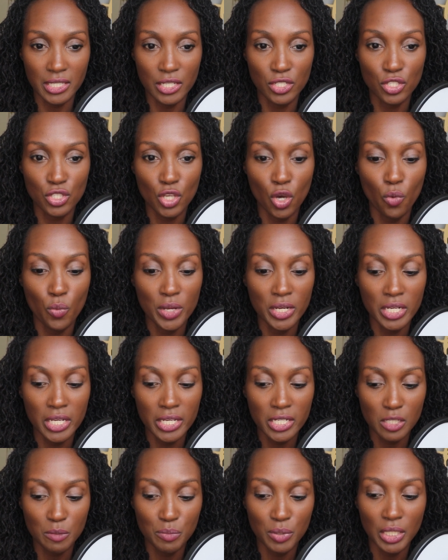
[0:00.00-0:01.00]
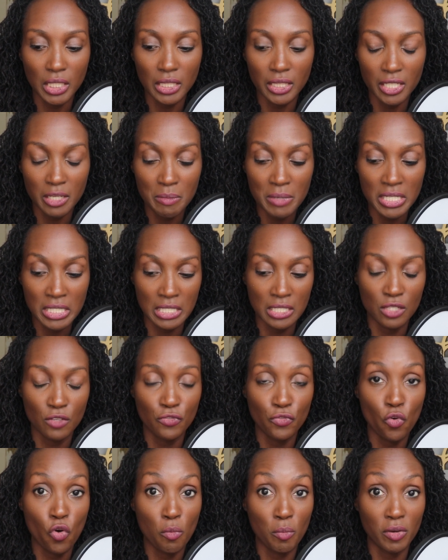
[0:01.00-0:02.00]
And so we need to put limits in the
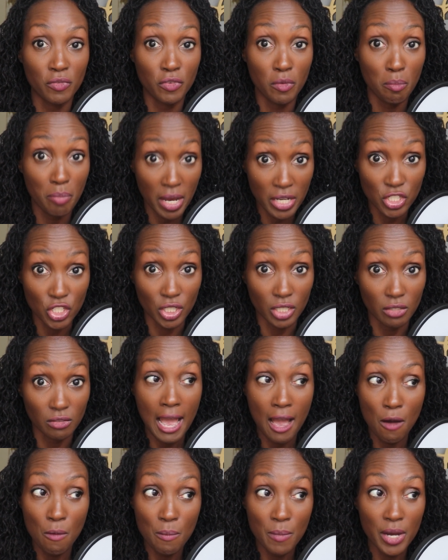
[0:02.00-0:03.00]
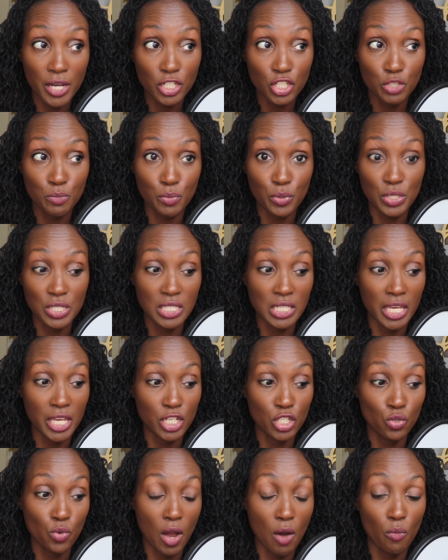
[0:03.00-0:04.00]
form of a budget. How much
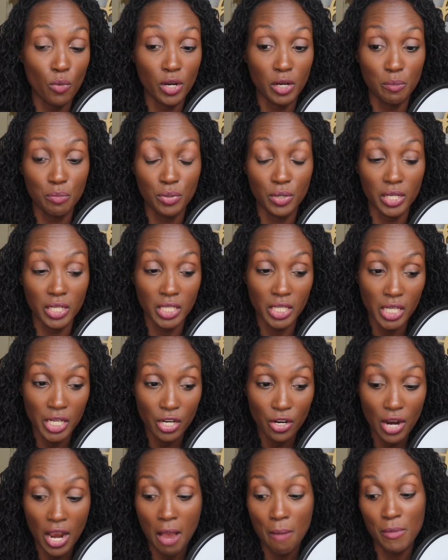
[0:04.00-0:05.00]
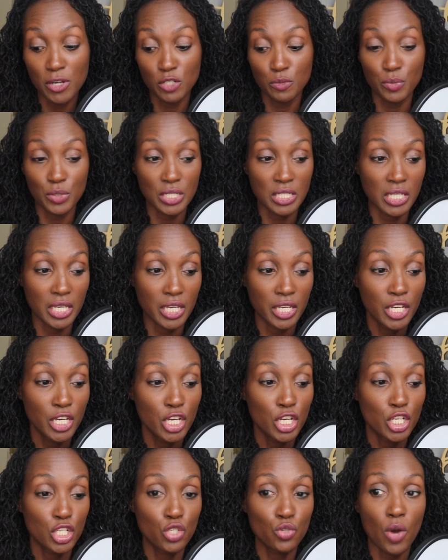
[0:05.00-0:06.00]
percent do I want to put here? How much percent
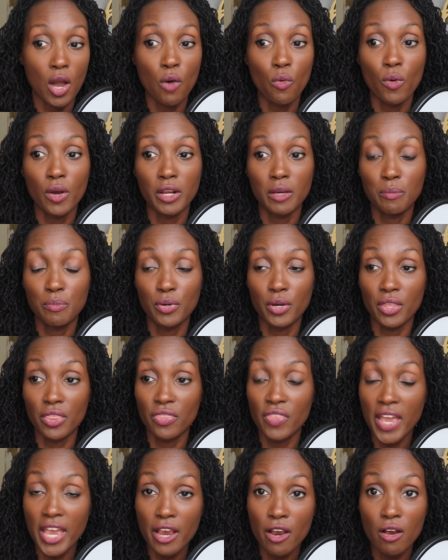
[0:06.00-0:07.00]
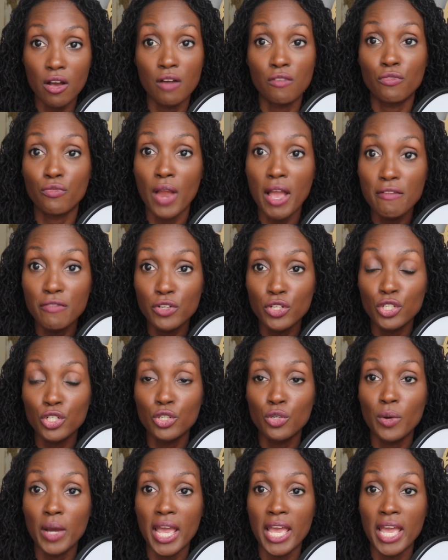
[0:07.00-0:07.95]
do I want to put there of revenue?